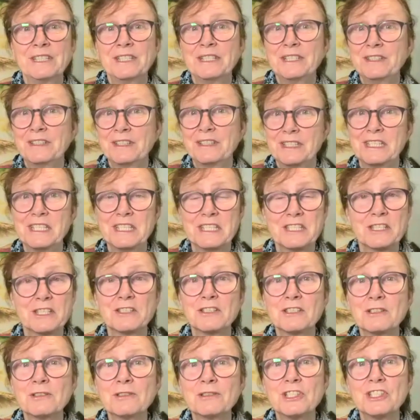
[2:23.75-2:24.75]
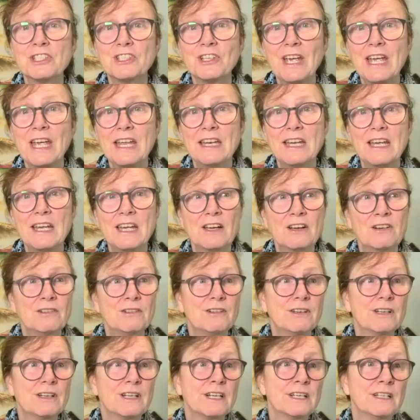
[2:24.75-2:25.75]
disassociating,
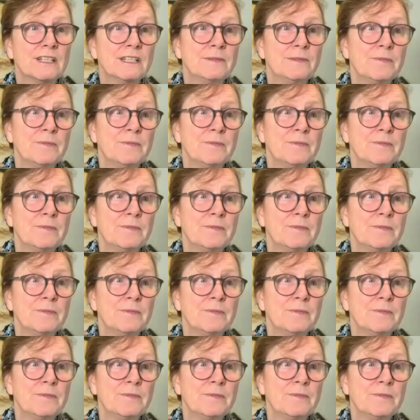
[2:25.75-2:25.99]
or,